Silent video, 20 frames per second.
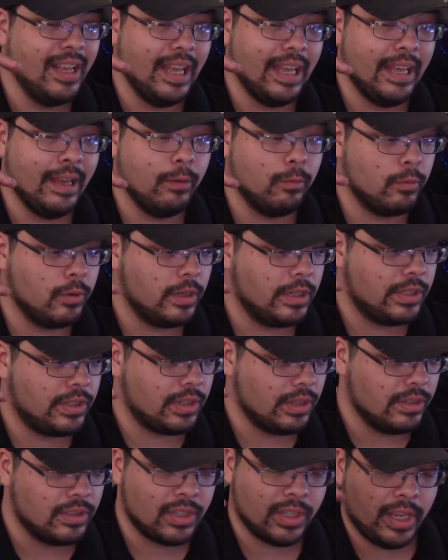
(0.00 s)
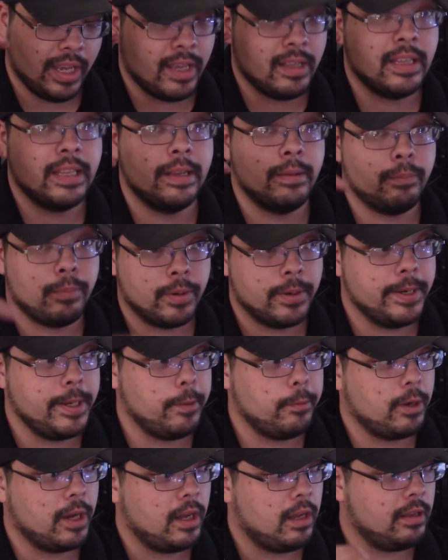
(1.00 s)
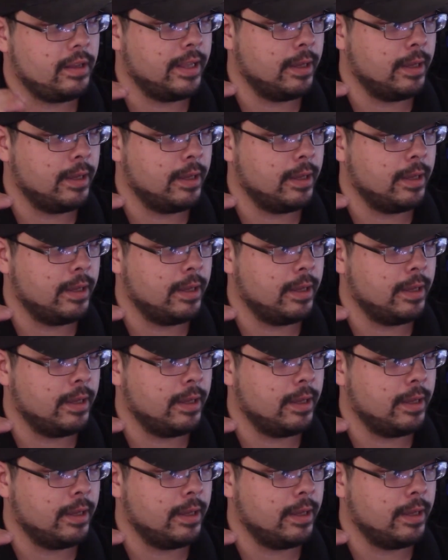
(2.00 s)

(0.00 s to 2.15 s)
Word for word: It was scaling pretty well,